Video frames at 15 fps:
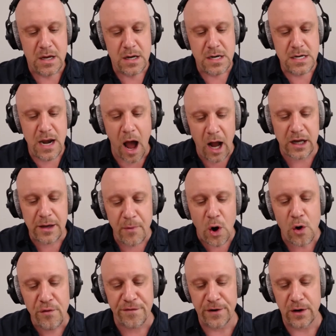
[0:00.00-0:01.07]
knock him
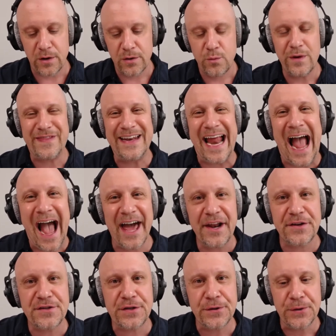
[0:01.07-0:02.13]
over with an
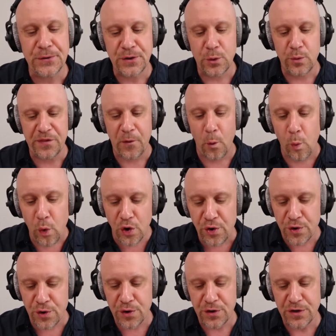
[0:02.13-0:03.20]
attitude, with a
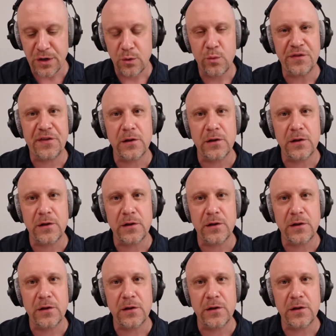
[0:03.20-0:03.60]
word, with a